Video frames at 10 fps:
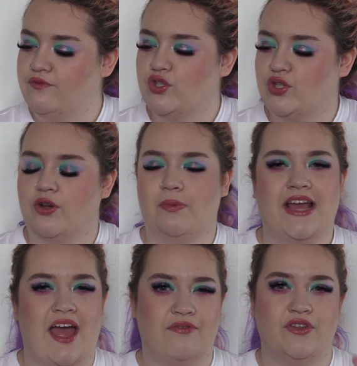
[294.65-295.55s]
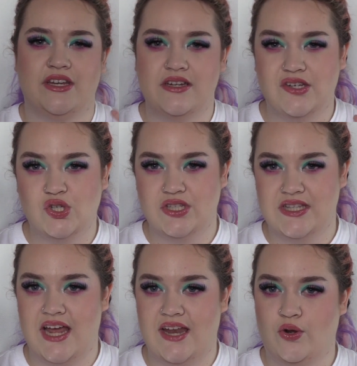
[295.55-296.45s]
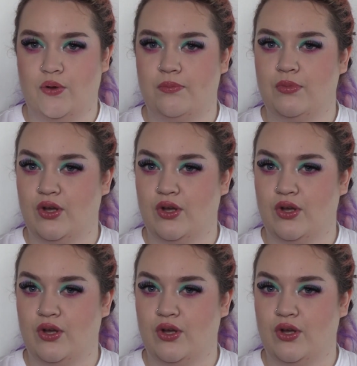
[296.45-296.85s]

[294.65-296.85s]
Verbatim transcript: You've just got to be careful that it doesn't end up